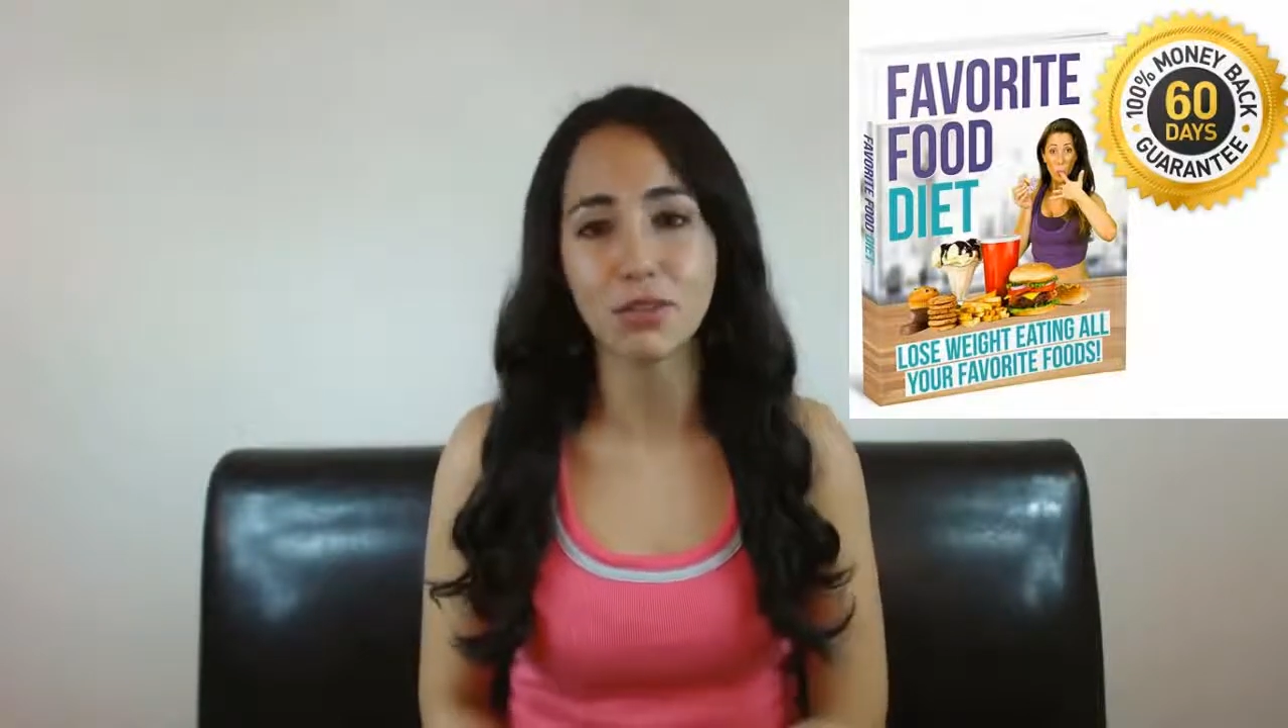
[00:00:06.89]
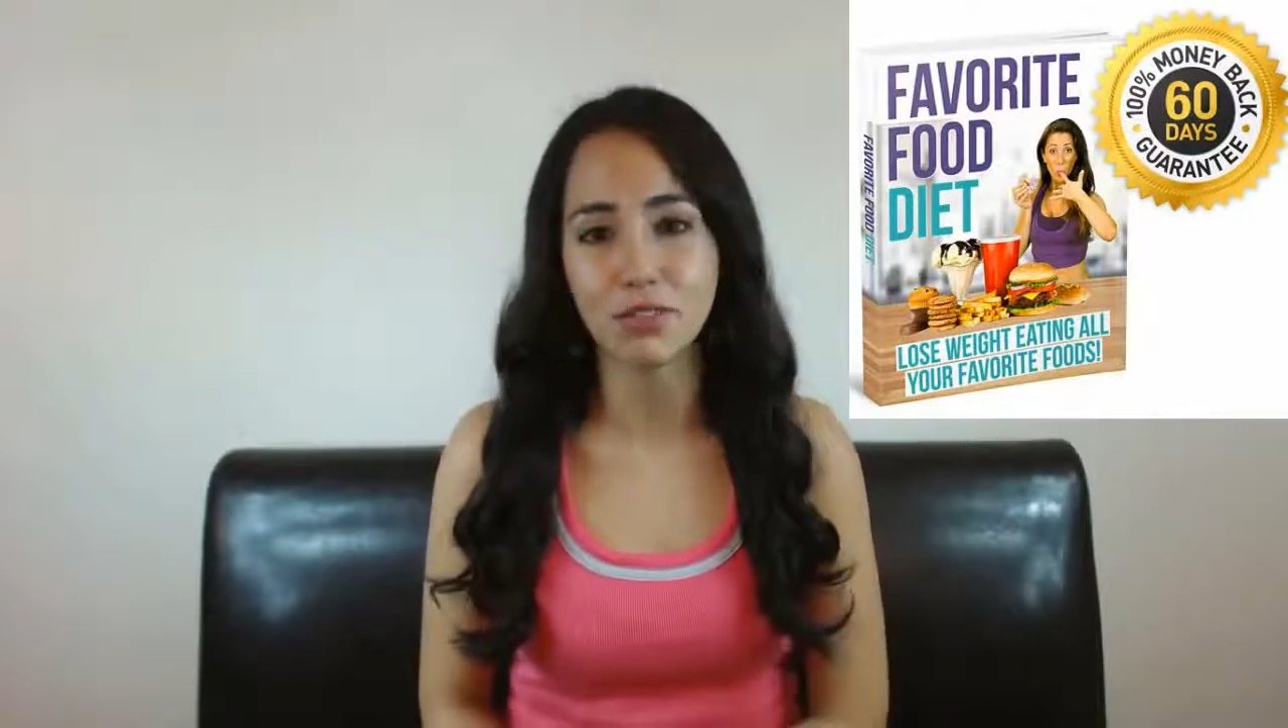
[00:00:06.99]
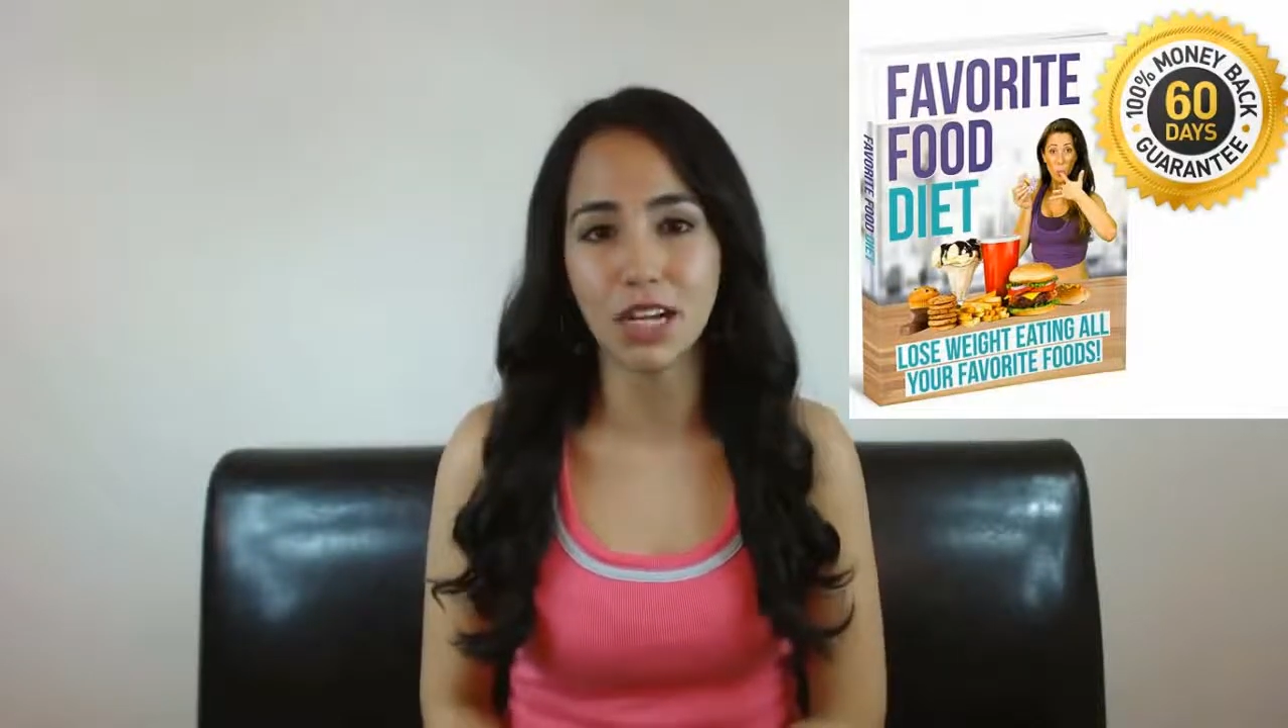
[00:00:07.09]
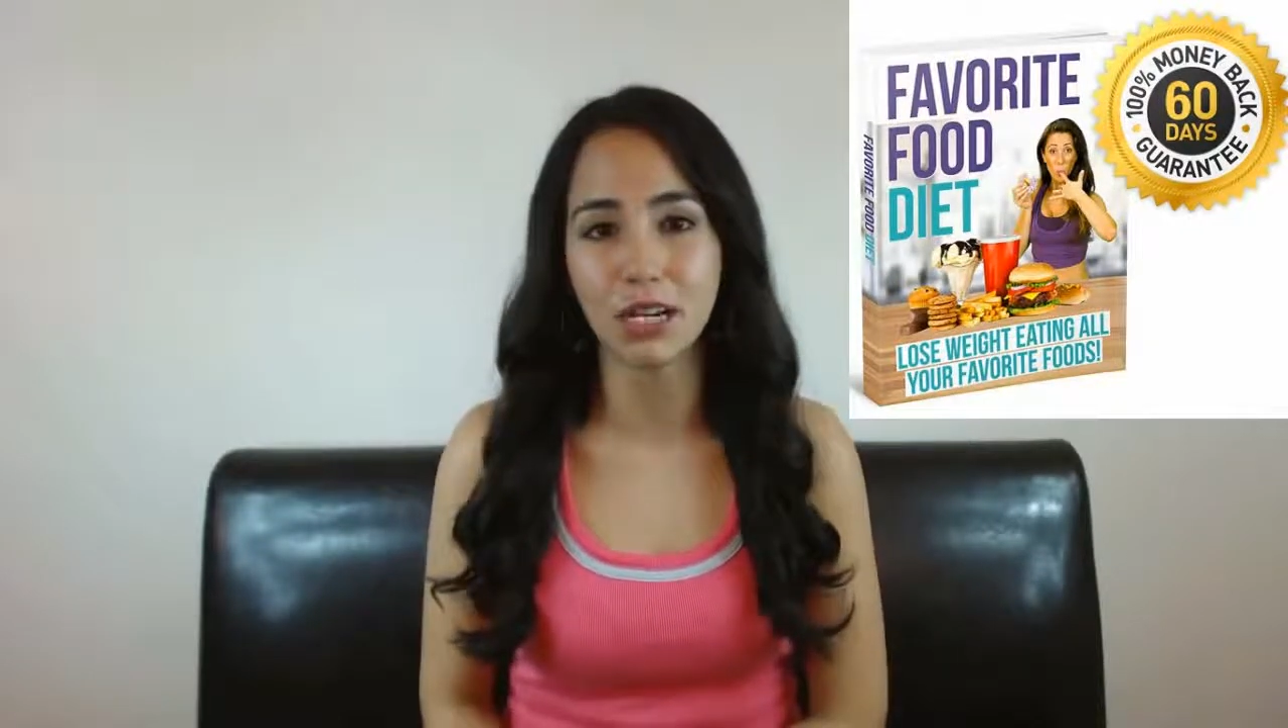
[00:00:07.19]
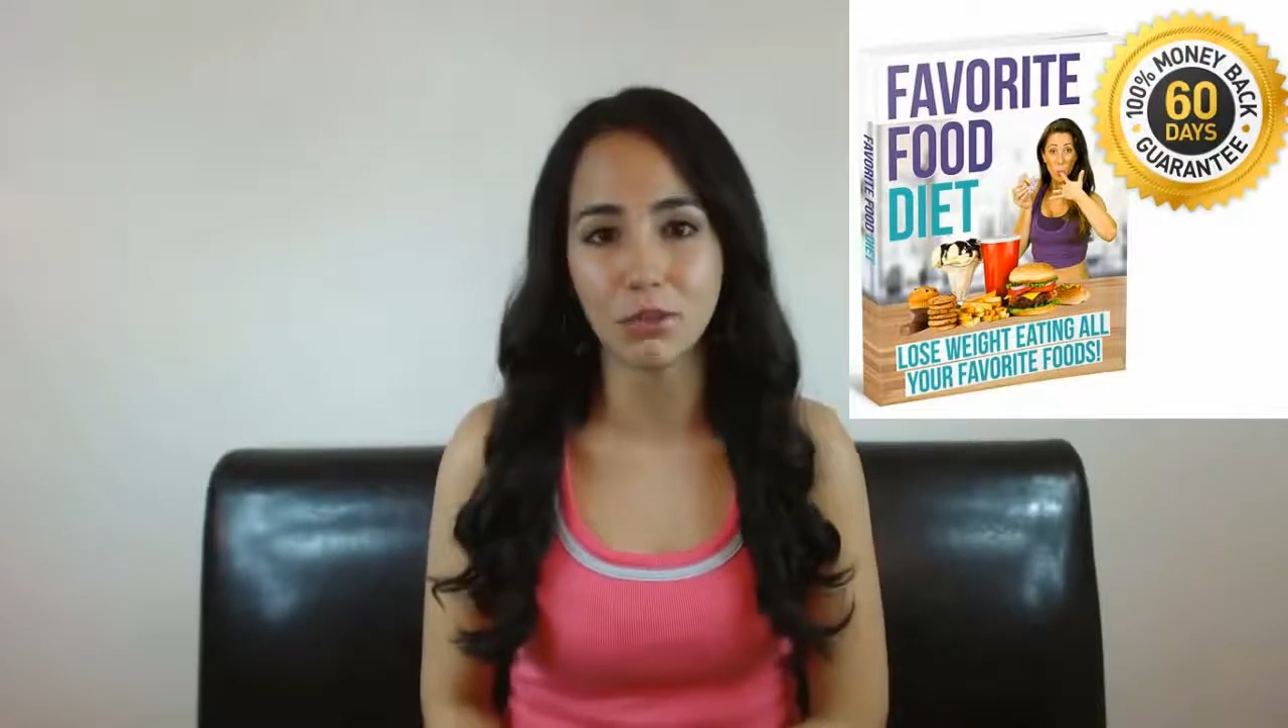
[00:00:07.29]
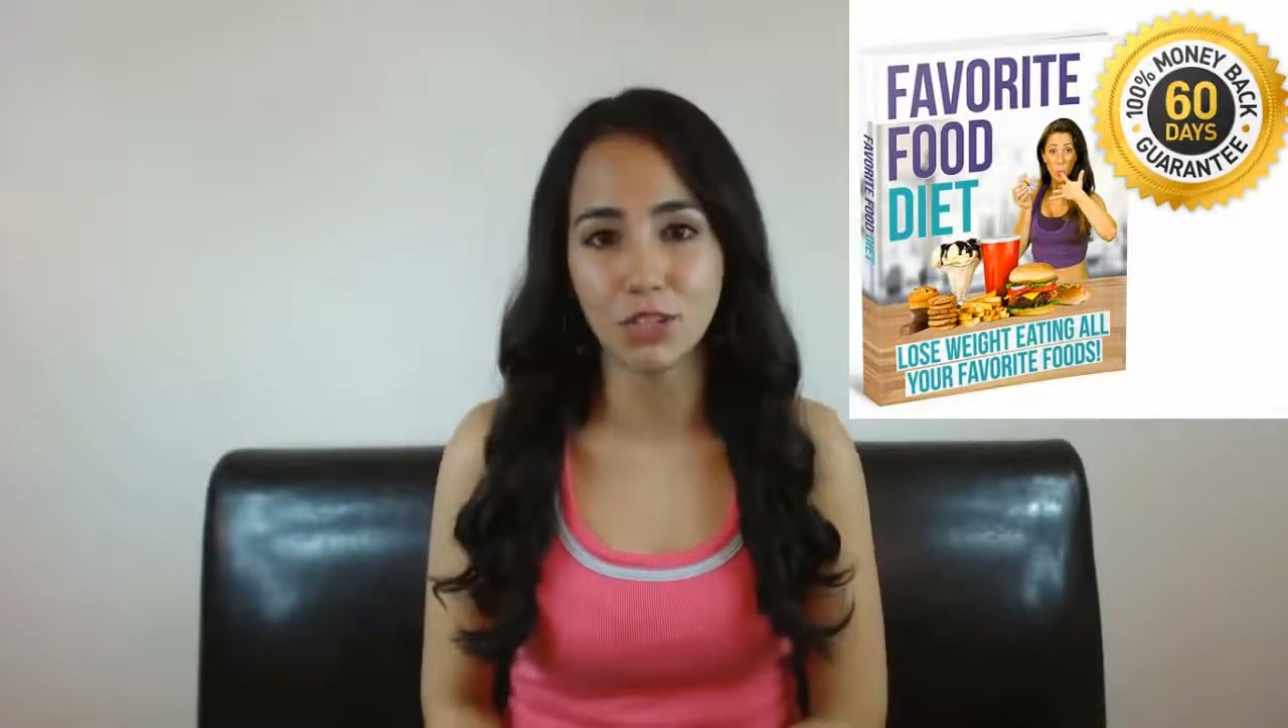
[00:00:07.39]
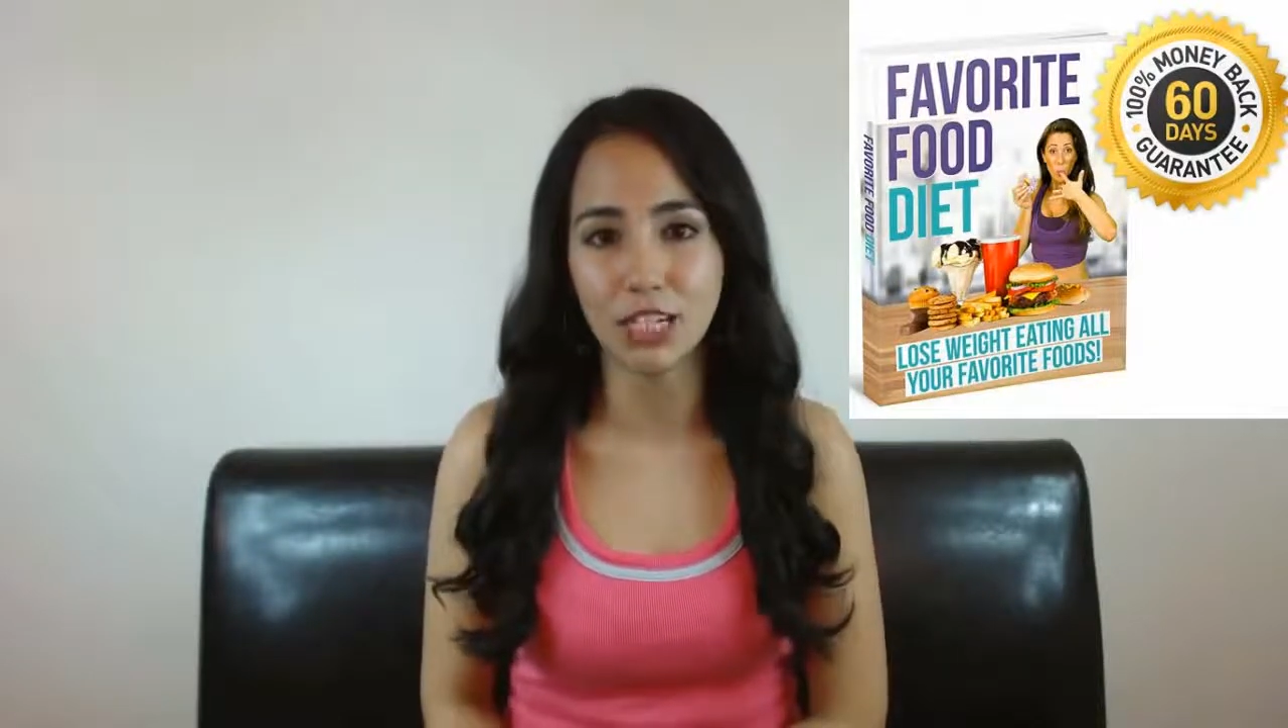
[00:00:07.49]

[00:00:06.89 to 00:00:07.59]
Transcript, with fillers: rough time